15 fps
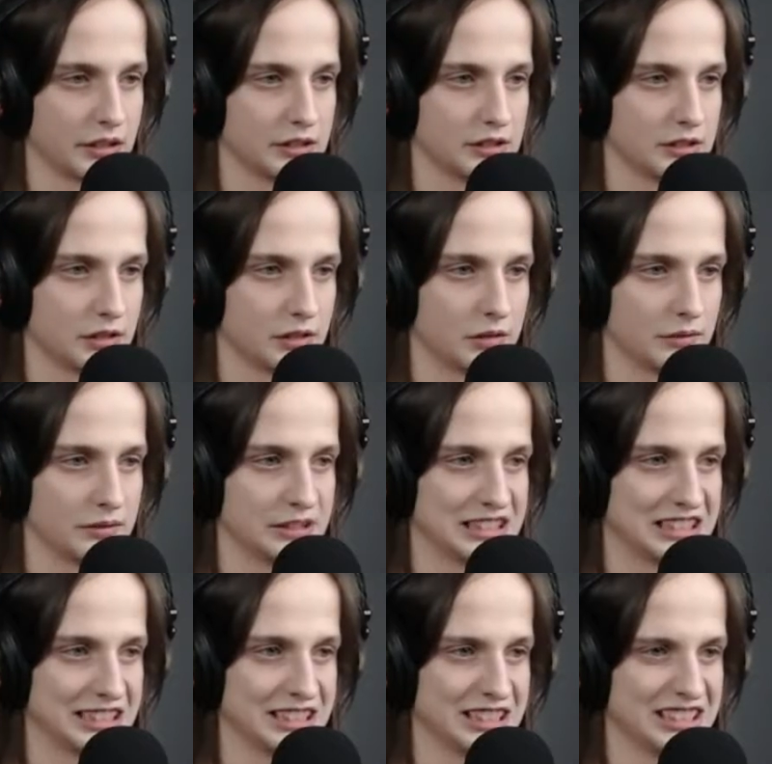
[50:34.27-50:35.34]
So,
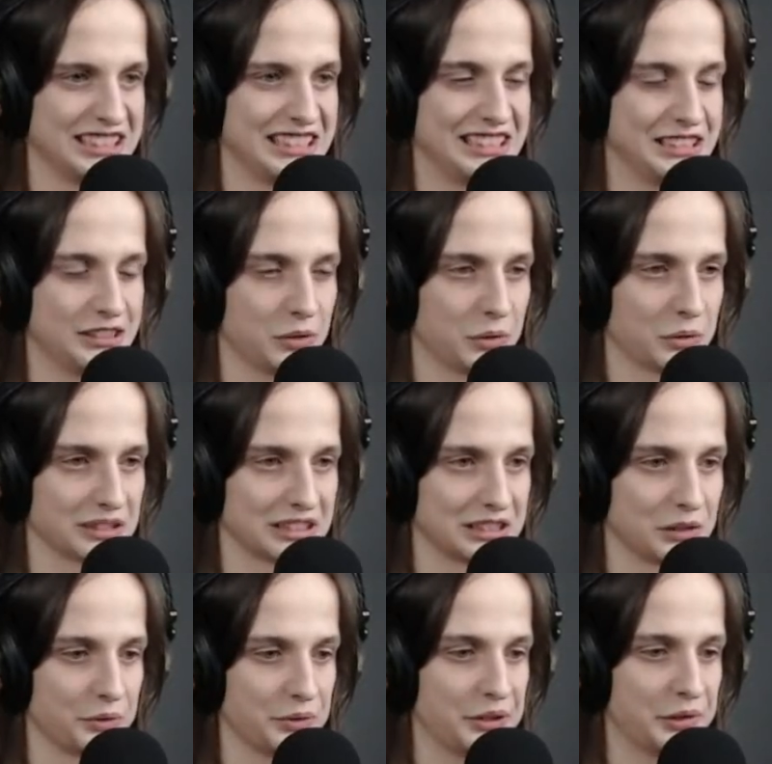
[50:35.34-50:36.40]
since these doors
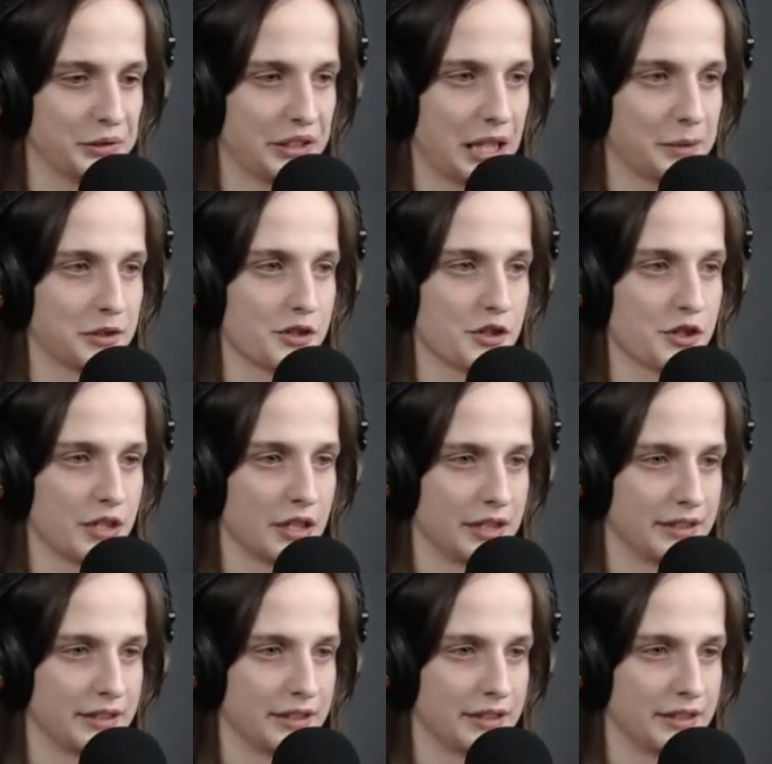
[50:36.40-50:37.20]
don't deal damage,